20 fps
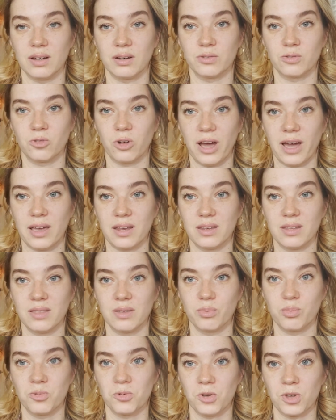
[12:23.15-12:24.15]
write the
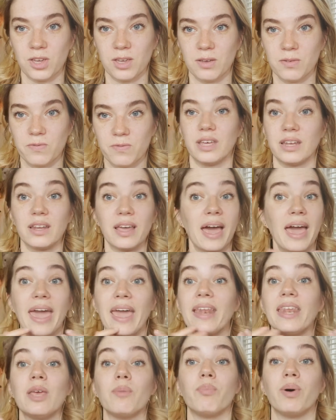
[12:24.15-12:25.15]
brief that
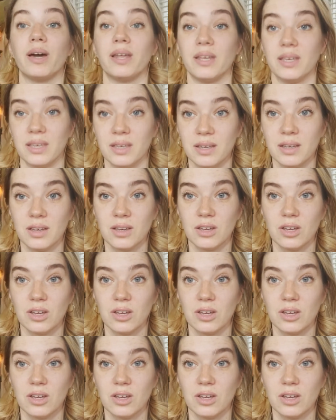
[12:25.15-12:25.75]
anybody